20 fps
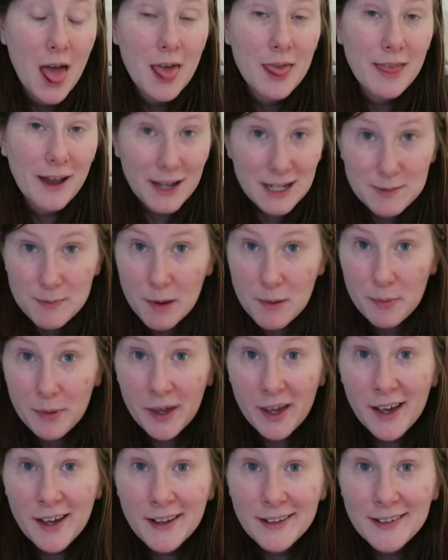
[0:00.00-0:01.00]
that's my
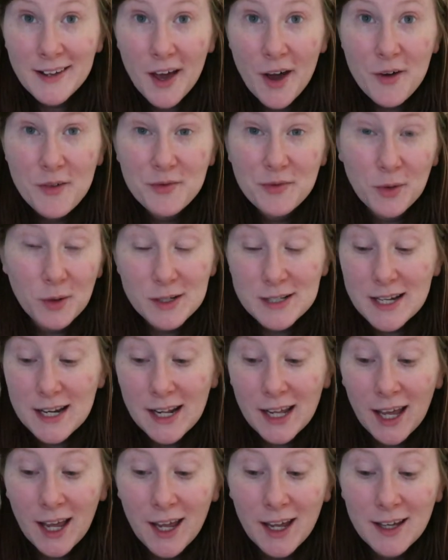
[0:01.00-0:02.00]
plan for
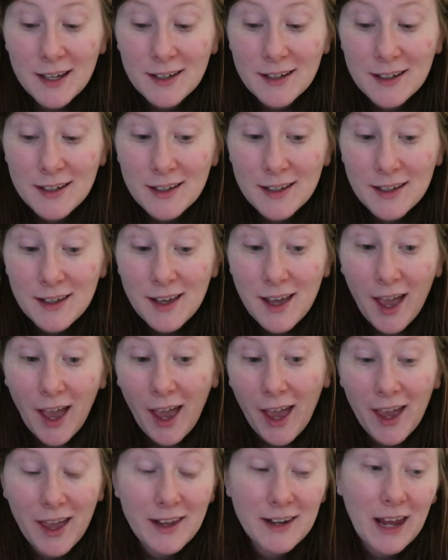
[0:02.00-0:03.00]
today,
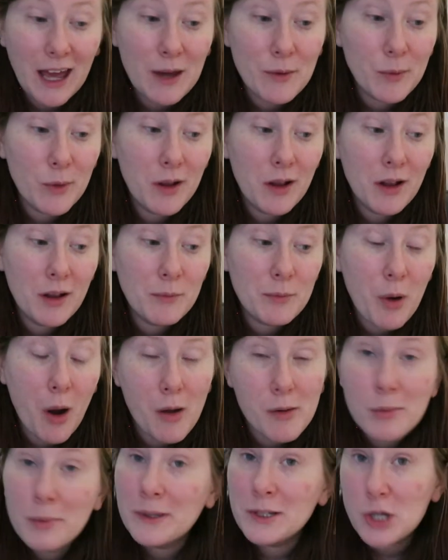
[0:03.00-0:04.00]
and I will
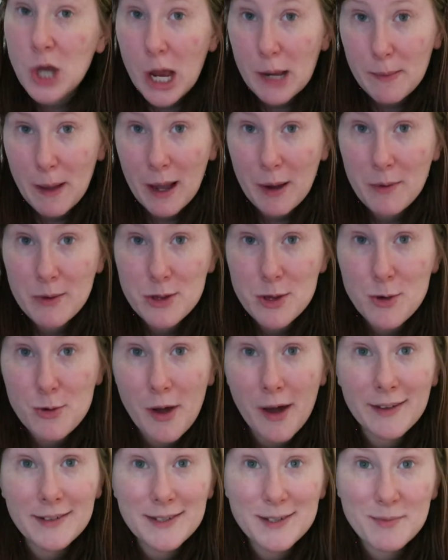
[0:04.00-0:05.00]
probably check back with you
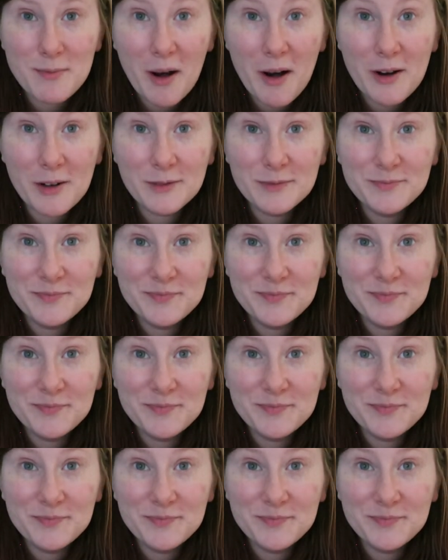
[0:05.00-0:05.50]
guys tomorrow.